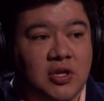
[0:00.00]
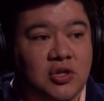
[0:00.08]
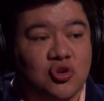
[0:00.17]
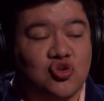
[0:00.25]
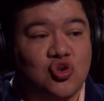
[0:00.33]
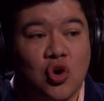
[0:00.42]

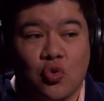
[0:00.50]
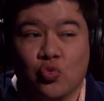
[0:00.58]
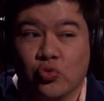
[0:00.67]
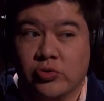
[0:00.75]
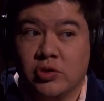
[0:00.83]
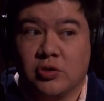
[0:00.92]
like, there's
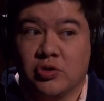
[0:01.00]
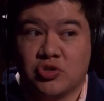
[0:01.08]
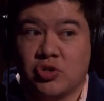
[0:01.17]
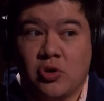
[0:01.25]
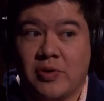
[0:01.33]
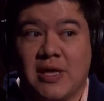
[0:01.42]

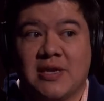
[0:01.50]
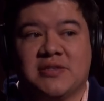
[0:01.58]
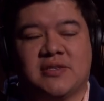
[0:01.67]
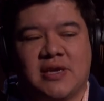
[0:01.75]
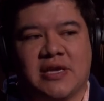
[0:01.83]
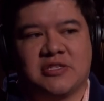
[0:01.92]
no
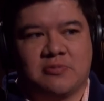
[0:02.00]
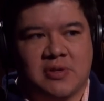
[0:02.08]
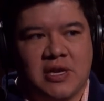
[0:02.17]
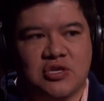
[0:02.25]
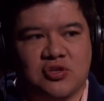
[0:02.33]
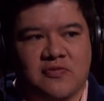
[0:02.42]
innocent
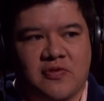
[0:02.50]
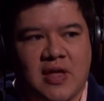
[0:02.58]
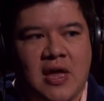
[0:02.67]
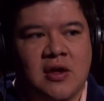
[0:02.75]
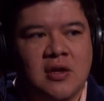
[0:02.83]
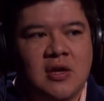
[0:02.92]
explanation for that.